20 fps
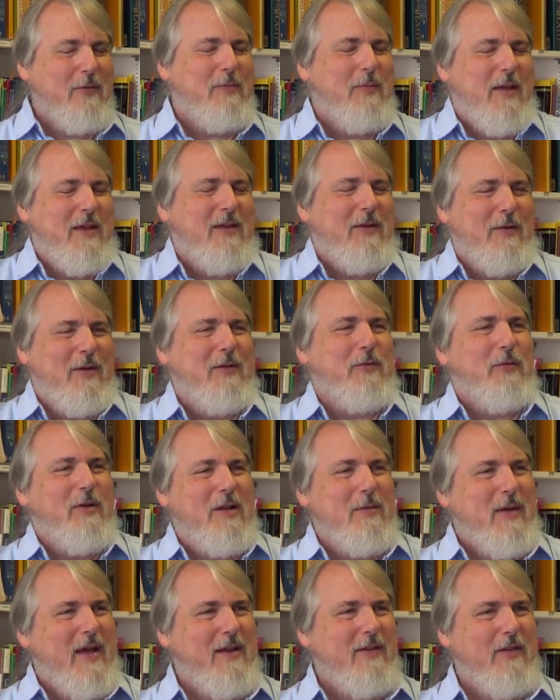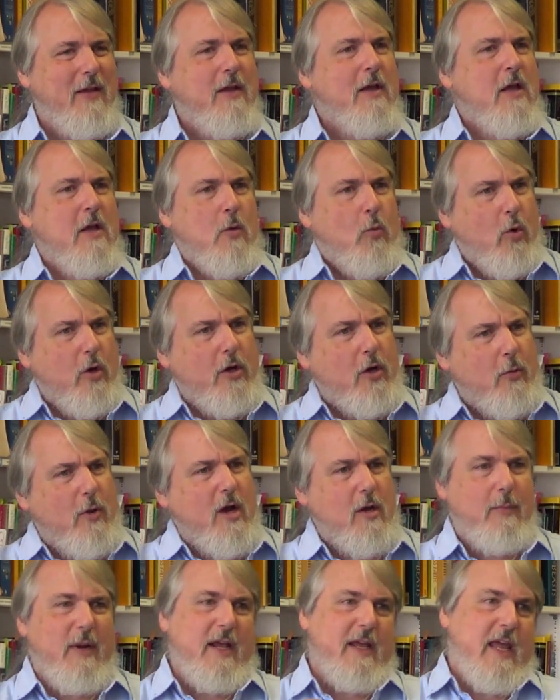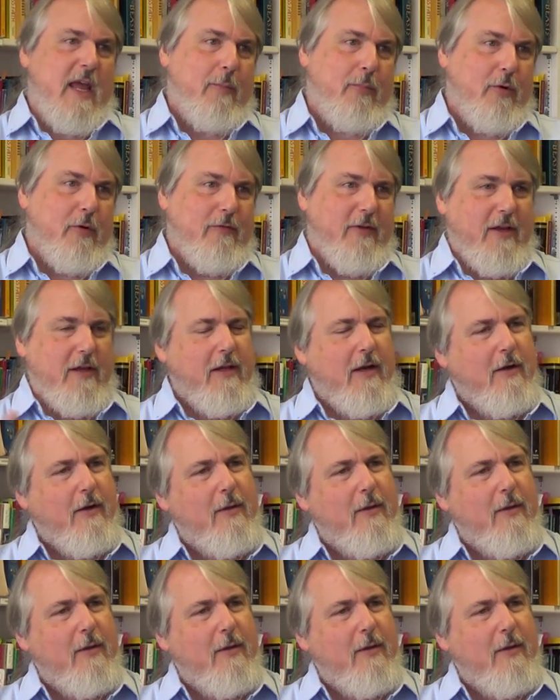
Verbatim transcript: It would make you look really bad and say, "Well, you're wrong, but I can't prove it."